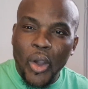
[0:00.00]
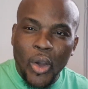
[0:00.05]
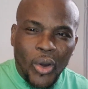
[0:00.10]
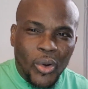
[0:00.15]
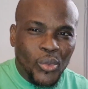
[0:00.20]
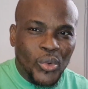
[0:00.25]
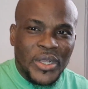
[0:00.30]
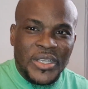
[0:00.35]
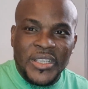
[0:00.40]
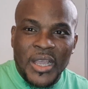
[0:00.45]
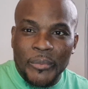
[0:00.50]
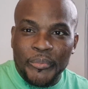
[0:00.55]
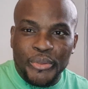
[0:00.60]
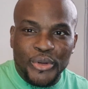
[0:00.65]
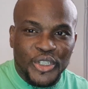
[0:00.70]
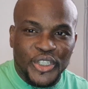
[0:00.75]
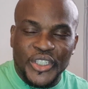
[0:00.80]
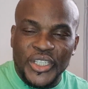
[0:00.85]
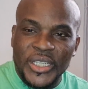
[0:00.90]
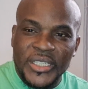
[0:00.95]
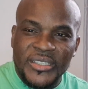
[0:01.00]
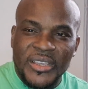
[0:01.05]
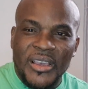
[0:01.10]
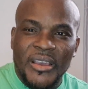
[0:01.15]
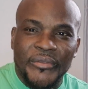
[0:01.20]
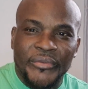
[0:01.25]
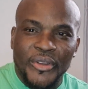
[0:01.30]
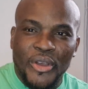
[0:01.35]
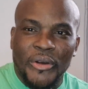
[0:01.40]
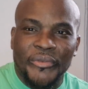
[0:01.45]
Always appreciate
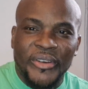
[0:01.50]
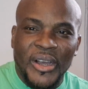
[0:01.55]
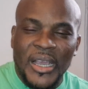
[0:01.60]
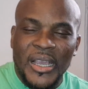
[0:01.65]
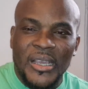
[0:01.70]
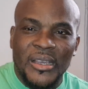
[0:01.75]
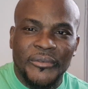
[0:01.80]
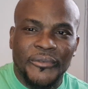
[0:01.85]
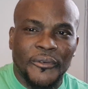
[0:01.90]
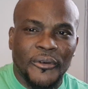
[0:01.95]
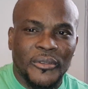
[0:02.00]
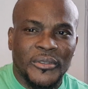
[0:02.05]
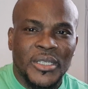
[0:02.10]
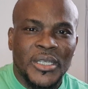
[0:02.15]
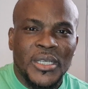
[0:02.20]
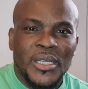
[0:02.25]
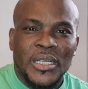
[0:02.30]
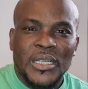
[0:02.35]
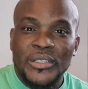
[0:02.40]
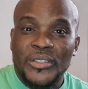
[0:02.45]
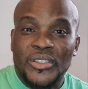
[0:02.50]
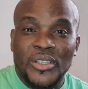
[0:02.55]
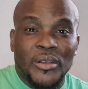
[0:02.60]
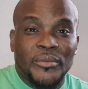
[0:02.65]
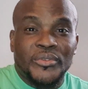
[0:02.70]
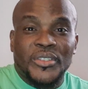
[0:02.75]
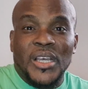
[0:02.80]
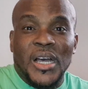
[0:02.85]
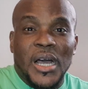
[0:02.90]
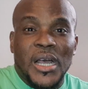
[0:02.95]
every of her effort. And
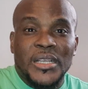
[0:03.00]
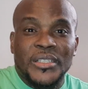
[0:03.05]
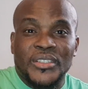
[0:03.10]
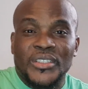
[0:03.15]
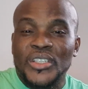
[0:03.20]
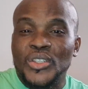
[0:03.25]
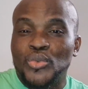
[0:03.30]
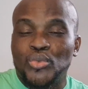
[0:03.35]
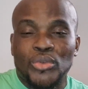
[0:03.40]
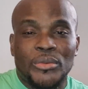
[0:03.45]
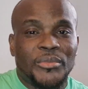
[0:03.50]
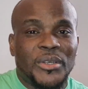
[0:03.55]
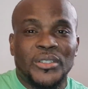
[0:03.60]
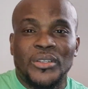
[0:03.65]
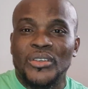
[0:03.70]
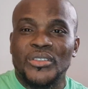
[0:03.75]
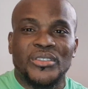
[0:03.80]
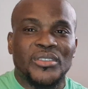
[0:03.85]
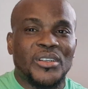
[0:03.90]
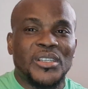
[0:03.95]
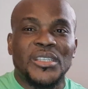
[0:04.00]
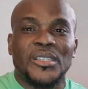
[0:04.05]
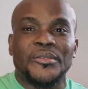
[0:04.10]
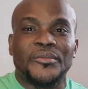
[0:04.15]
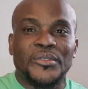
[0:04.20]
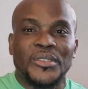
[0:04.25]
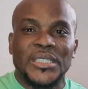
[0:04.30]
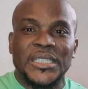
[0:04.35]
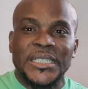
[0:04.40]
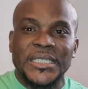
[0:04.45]
sometimes this woman does not
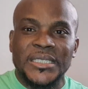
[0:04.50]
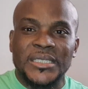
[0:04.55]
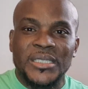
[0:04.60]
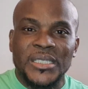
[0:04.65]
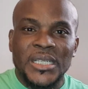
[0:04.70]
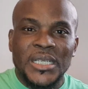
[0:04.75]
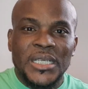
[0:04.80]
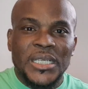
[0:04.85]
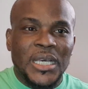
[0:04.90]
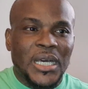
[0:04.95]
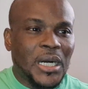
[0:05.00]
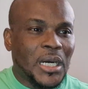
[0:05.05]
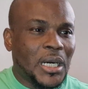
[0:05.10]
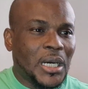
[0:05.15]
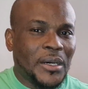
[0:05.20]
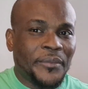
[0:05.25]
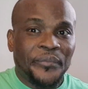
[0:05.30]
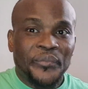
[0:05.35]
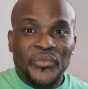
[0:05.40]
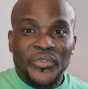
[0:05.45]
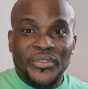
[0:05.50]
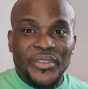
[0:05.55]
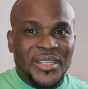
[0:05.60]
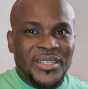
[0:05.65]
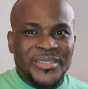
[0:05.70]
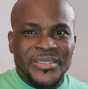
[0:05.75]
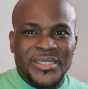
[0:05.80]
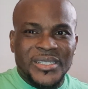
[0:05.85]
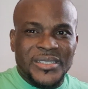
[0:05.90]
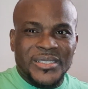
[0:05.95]
even need
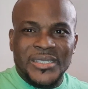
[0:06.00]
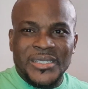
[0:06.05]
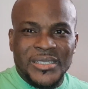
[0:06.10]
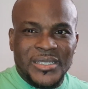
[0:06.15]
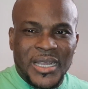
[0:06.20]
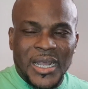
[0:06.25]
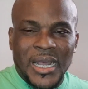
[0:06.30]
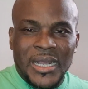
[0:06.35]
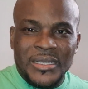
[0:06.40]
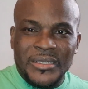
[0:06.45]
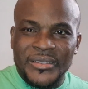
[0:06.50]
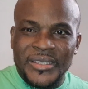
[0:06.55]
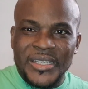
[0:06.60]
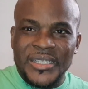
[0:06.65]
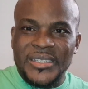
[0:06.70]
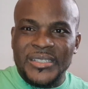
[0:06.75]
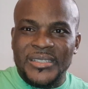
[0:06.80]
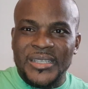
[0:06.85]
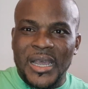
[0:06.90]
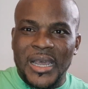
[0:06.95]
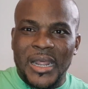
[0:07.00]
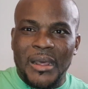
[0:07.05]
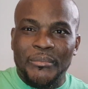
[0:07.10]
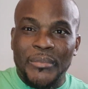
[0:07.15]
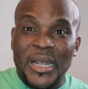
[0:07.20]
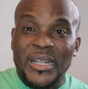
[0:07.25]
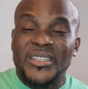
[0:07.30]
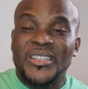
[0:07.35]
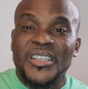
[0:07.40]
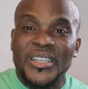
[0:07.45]
these things that are
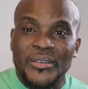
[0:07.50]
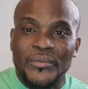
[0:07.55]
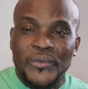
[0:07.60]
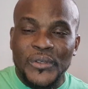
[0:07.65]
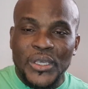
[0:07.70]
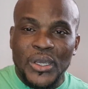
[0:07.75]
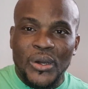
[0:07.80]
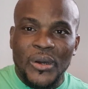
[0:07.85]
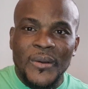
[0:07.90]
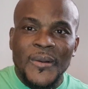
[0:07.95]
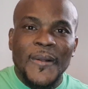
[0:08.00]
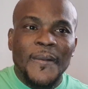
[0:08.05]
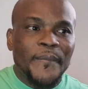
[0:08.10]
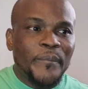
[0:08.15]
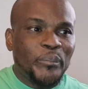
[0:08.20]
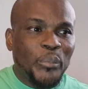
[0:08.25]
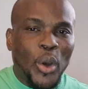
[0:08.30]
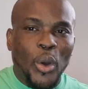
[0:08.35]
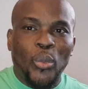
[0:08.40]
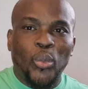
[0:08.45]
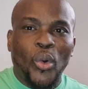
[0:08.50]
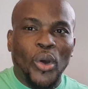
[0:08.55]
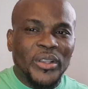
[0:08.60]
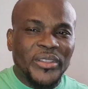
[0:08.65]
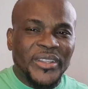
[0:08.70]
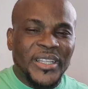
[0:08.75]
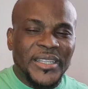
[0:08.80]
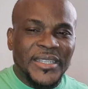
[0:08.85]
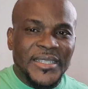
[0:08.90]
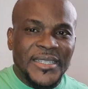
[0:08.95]
material, but
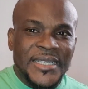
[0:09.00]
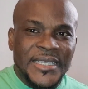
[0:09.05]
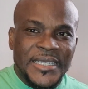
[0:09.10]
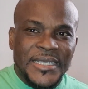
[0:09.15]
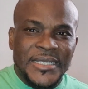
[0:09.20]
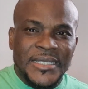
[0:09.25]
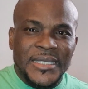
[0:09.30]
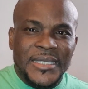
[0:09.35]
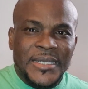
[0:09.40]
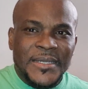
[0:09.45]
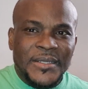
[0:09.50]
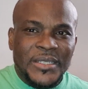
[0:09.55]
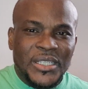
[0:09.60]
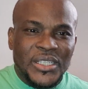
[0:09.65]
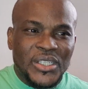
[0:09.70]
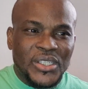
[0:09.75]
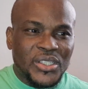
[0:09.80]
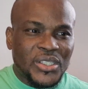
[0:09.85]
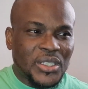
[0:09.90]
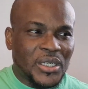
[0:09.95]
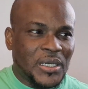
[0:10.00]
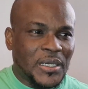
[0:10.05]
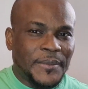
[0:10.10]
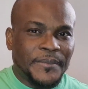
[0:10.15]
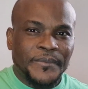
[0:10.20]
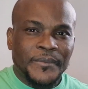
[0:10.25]
what they need is